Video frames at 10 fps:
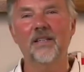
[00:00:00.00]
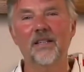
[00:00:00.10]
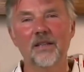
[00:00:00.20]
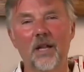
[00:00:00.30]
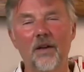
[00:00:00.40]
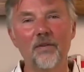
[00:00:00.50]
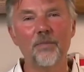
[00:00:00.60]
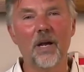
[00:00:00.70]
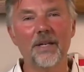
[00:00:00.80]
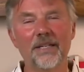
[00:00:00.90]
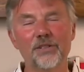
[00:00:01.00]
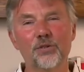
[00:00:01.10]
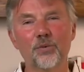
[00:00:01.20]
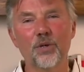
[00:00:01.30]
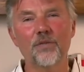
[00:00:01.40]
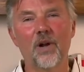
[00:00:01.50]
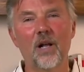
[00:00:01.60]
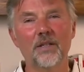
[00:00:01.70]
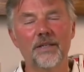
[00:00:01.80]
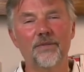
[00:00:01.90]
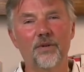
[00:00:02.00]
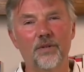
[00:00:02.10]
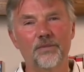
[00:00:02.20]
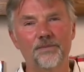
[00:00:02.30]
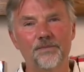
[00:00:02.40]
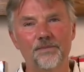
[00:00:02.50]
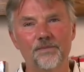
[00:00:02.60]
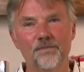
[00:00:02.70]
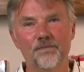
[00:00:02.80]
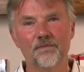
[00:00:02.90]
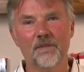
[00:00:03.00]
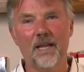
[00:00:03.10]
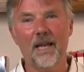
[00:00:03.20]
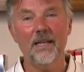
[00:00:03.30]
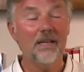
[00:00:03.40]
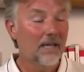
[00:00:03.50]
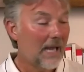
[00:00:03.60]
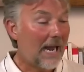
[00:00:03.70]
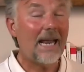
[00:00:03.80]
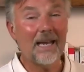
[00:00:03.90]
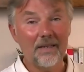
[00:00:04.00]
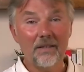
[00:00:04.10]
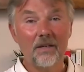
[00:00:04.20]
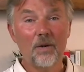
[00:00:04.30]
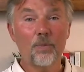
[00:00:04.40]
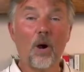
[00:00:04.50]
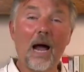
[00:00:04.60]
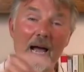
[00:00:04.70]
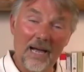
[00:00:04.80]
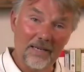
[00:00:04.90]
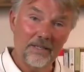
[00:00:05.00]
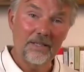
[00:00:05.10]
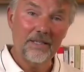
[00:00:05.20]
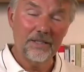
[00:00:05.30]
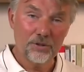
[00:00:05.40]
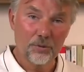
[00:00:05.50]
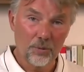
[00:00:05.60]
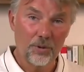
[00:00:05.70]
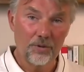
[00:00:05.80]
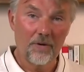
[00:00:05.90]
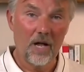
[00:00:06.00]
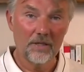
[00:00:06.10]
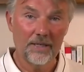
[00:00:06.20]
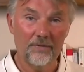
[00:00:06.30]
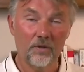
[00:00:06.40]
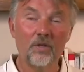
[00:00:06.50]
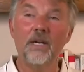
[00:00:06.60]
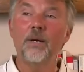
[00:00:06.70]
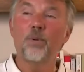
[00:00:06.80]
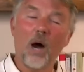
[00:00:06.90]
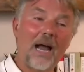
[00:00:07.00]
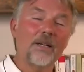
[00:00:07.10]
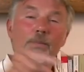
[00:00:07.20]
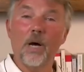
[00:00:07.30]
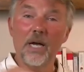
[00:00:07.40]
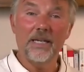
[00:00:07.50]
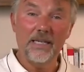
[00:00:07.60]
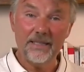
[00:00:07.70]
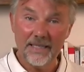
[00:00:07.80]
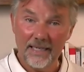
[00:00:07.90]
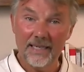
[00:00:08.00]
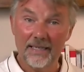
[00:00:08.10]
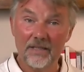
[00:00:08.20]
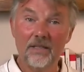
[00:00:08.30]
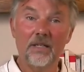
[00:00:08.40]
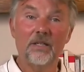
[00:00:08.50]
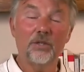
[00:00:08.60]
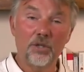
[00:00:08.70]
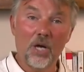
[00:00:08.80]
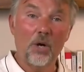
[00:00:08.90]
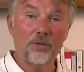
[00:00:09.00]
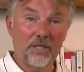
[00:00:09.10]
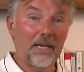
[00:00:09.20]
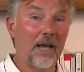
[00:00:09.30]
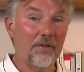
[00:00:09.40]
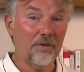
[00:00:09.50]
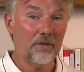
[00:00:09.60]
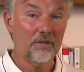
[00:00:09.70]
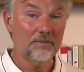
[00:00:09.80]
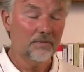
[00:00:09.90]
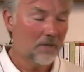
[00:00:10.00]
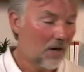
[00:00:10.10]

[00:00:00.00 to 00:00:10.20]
love of money is the root of all evil. Okay? And pride is the root of all evil. Pride and money tend to go together. All